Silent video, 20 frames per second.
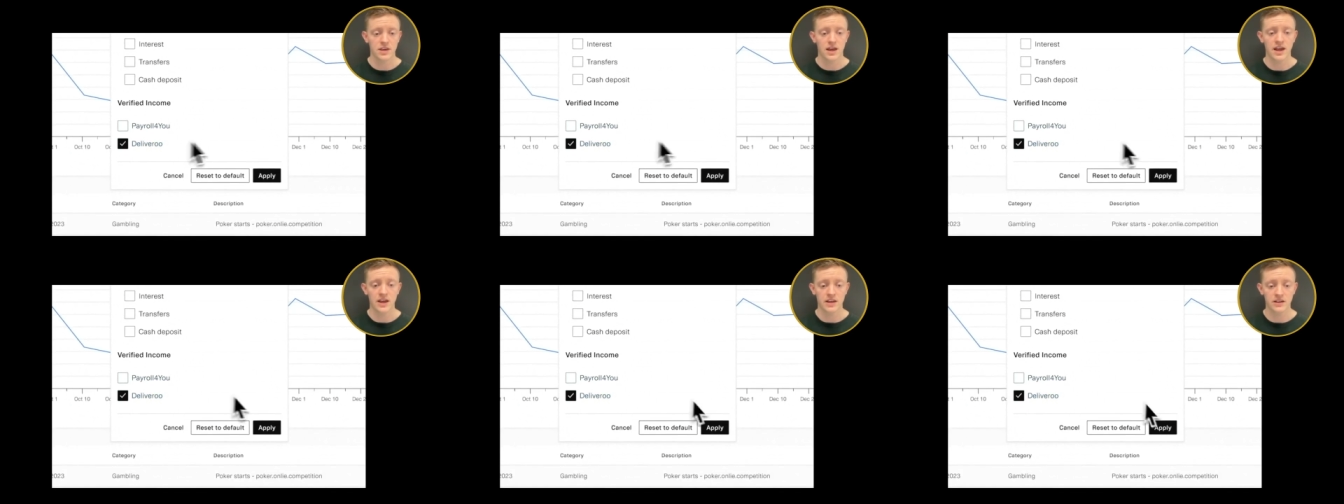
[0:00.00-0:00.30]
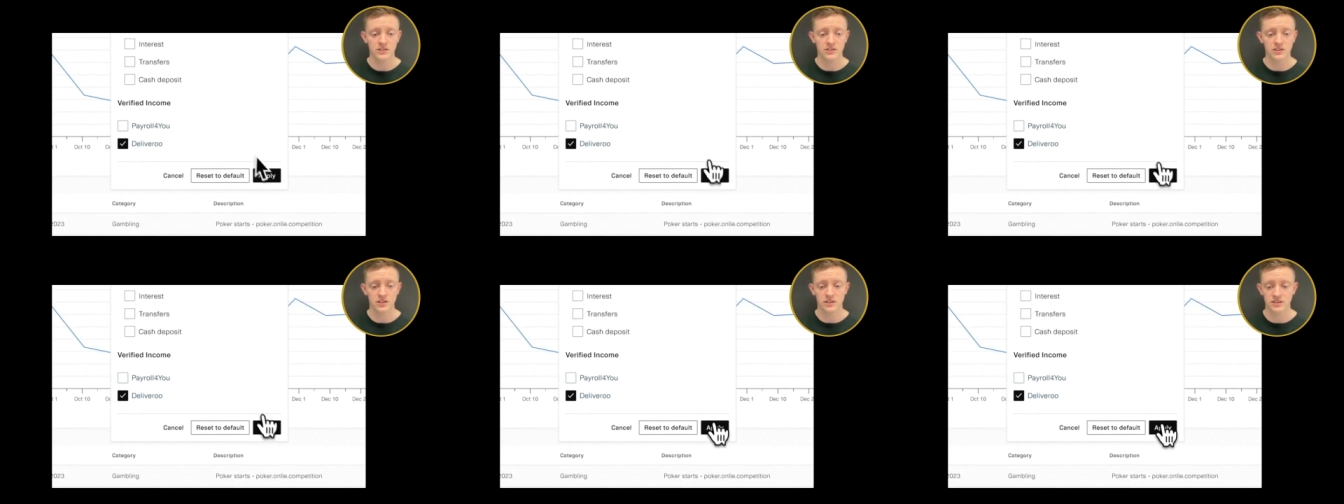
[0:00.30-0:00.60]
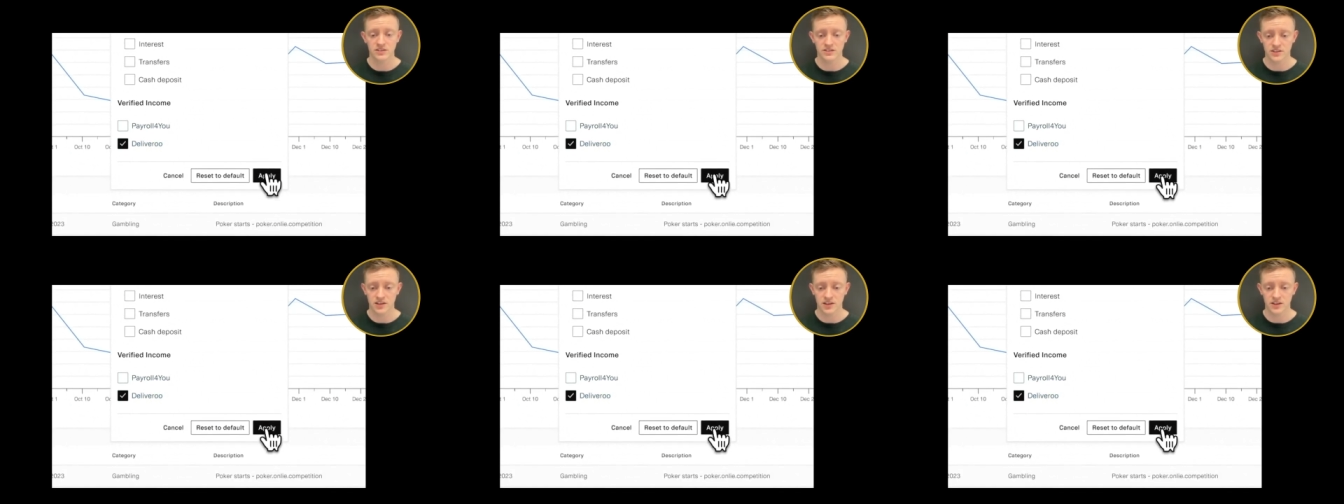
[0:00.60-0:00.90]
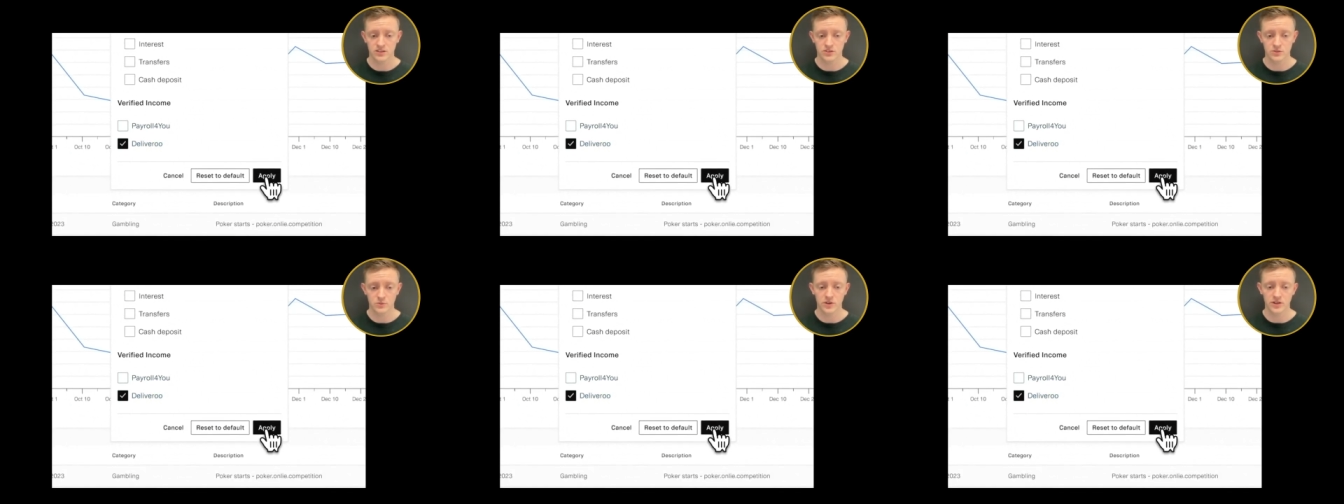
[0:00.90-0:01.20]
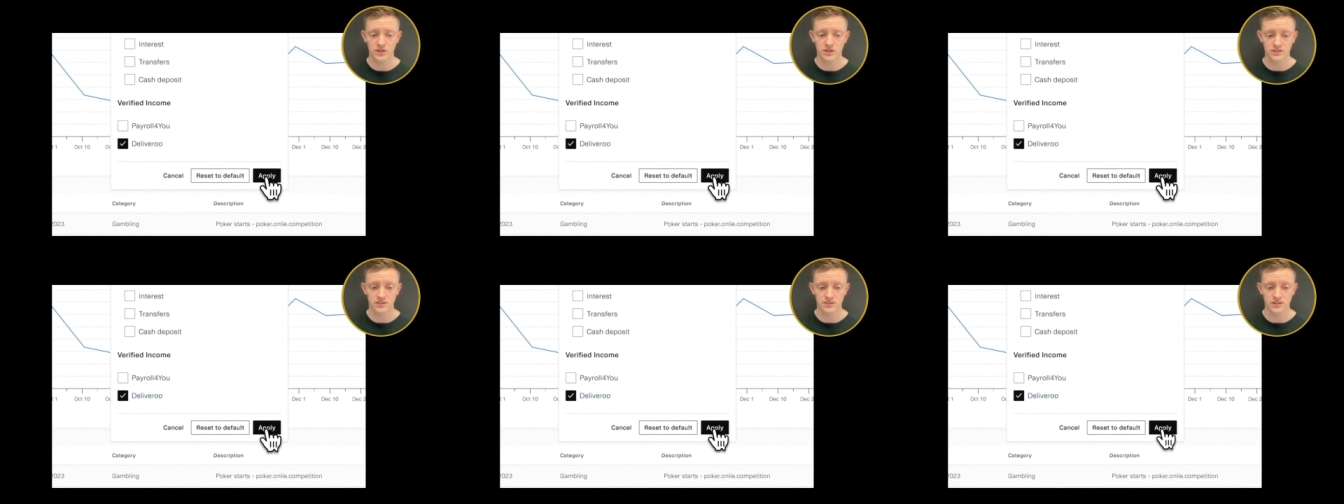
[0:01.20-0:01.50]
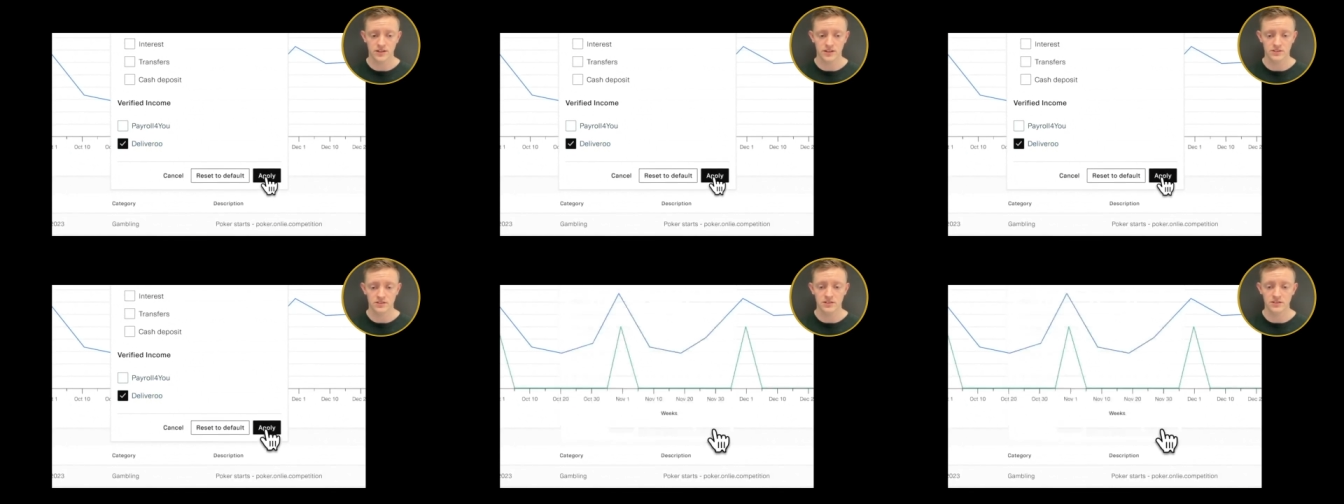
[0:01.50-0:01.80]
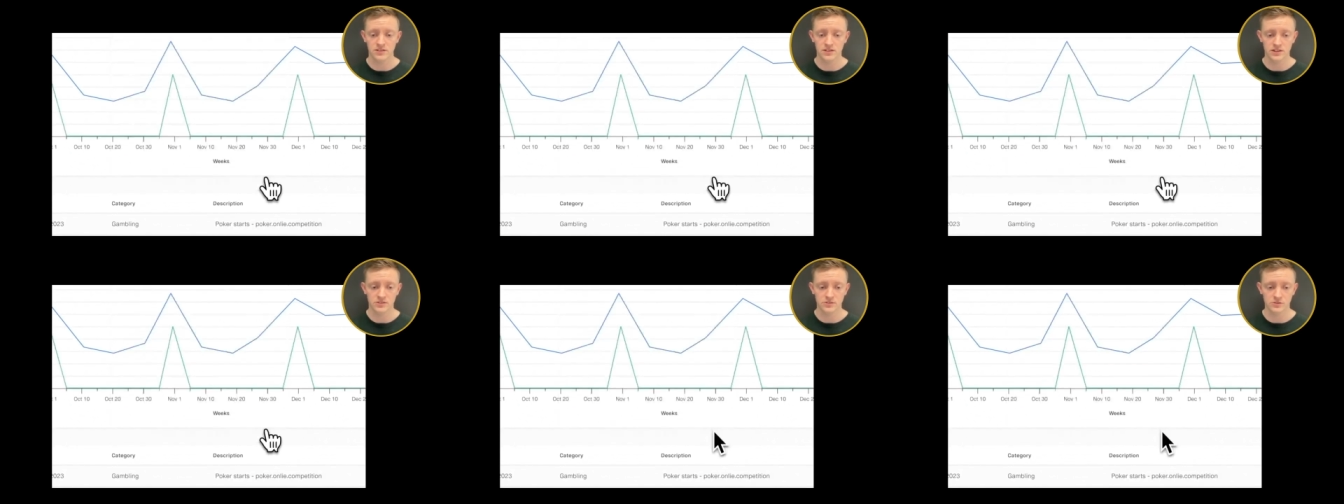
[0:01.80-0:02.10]
and in this case, we're going to select the
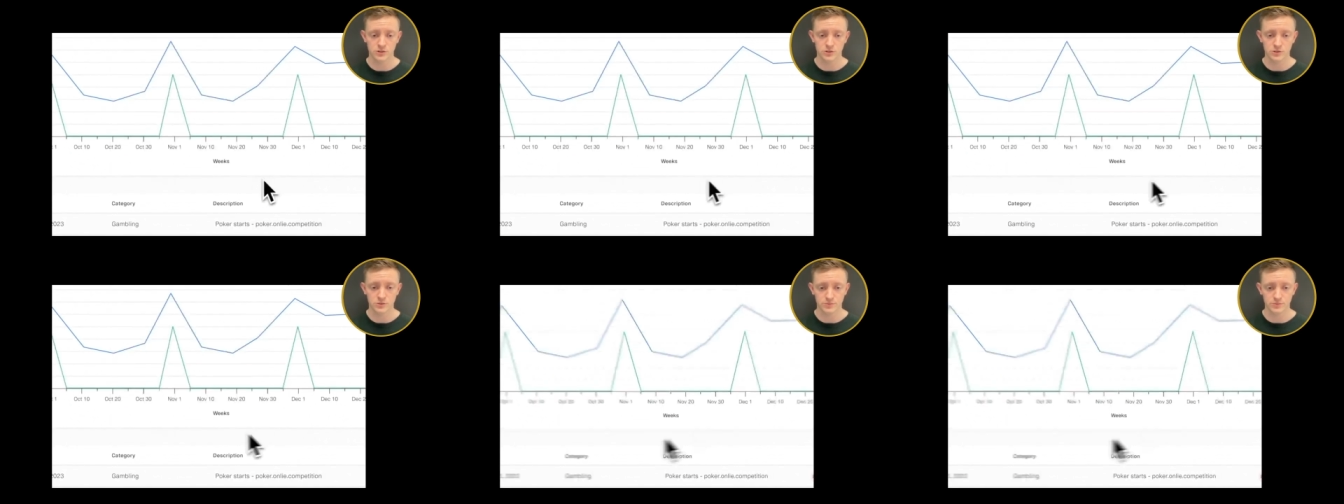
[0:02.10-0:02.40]
delivery.